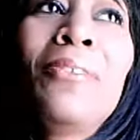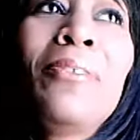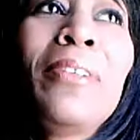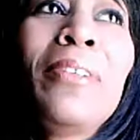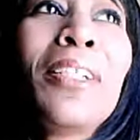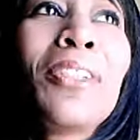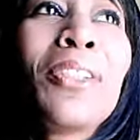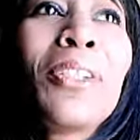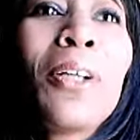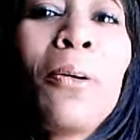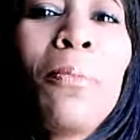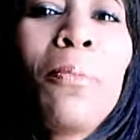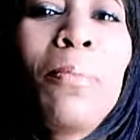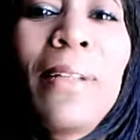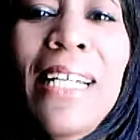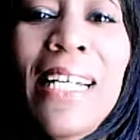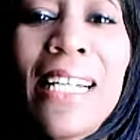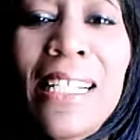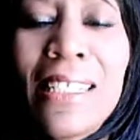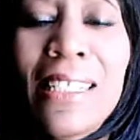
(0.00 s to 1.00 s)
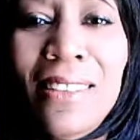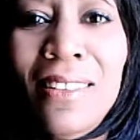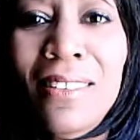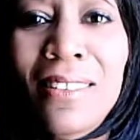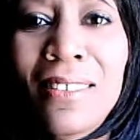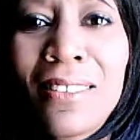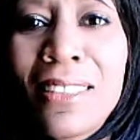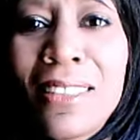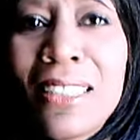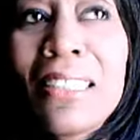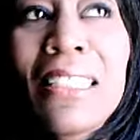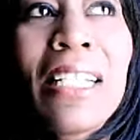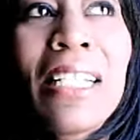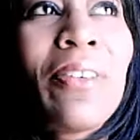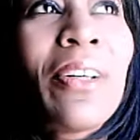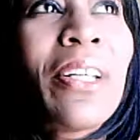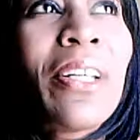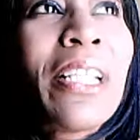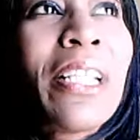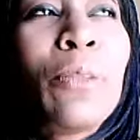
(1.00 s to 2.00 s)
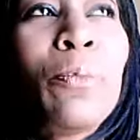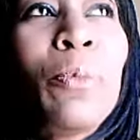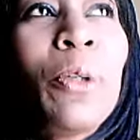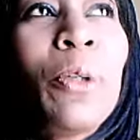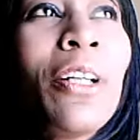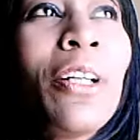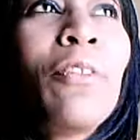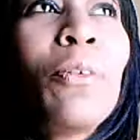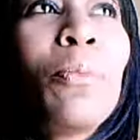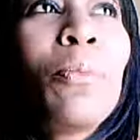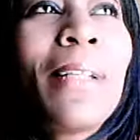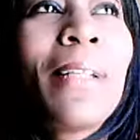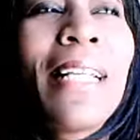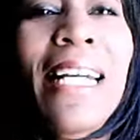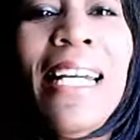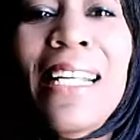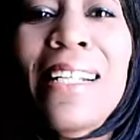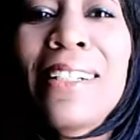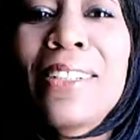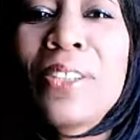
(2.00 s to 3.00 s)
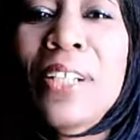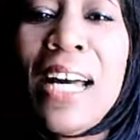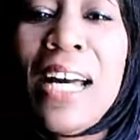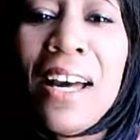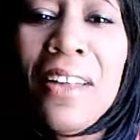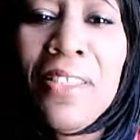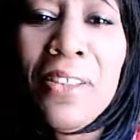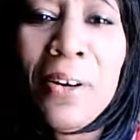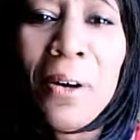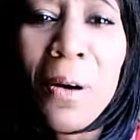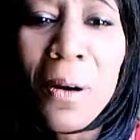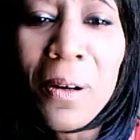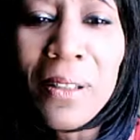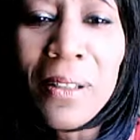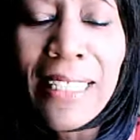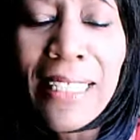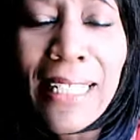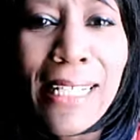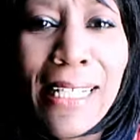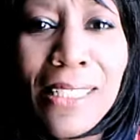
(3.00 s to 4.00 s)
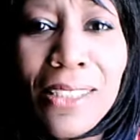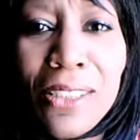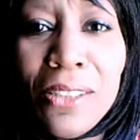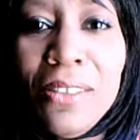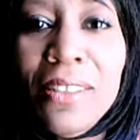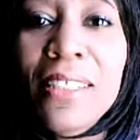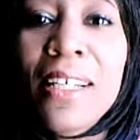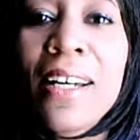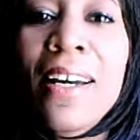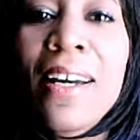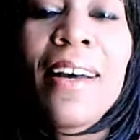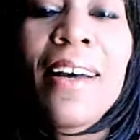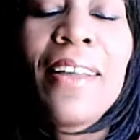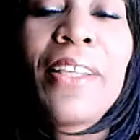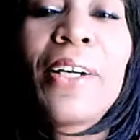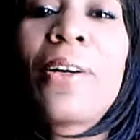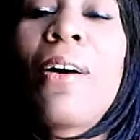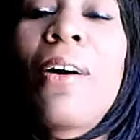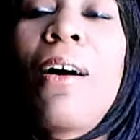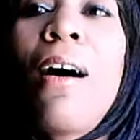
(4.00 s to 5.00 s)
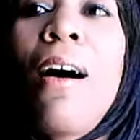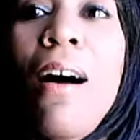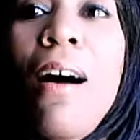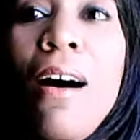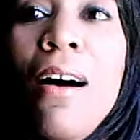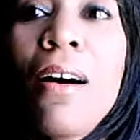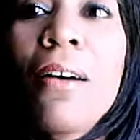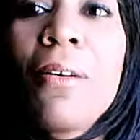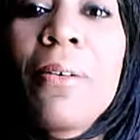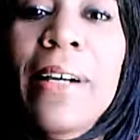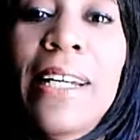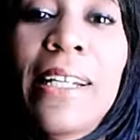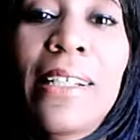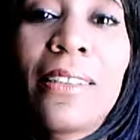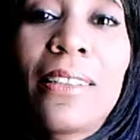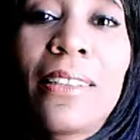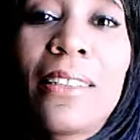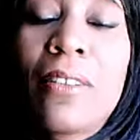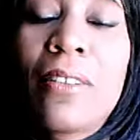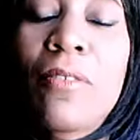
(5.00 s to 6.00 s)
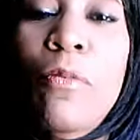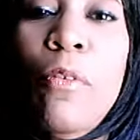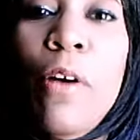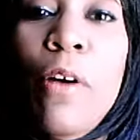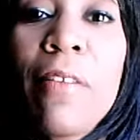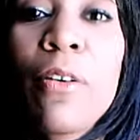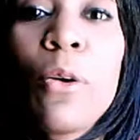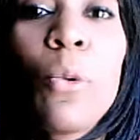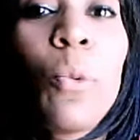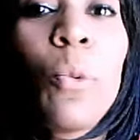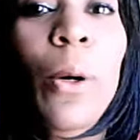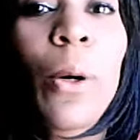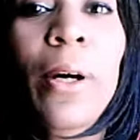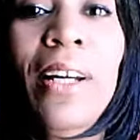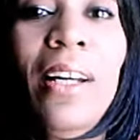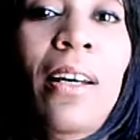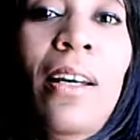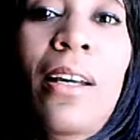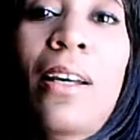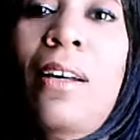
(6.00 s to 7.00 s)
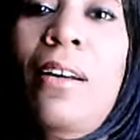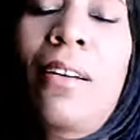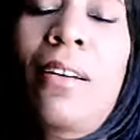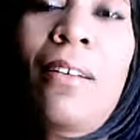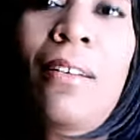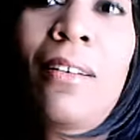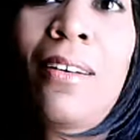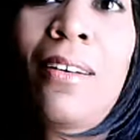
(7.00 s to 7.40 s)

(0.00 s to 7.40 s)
We are so blessed to live on this beautiful planet, to have the holy angels that are always forever working